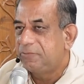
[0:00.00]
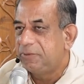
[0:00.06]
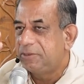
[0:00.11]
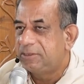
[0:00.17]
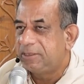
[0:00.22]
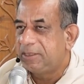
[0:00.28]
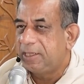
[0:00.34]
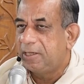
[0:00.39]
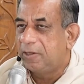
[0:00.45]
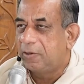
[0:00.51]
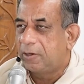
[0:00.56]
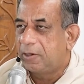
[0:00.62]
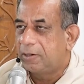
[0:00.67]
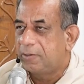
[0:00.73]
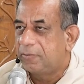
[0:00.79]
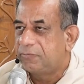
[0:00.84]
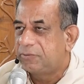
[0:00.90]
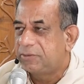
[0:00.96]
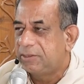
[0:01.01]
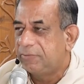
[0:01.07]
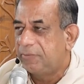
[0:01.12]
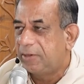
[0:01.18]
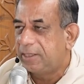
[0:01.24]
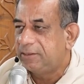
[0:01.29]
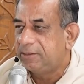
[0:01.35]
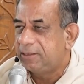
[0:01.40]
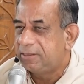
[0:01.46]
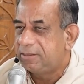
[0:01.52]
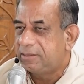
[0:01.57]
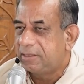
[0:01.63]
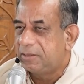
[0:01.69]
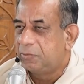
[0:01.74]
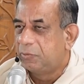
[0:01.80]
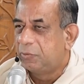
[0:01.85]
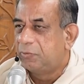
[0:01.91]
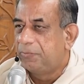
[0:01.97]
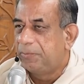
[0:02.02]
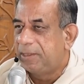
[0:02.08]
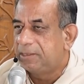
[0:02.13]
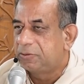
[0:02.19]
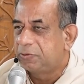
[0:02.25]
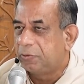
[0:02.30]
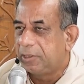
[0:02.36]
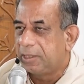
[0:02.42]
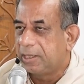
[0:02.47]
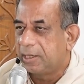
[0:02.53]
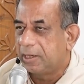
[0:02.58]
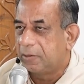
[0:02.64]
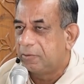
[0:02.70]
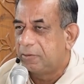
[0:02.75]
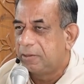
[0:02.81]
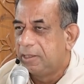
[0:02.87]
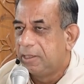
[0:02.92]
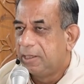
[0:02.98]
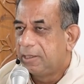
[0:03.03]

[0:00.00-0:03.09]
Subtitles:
we see a lot of civilizational movements going around.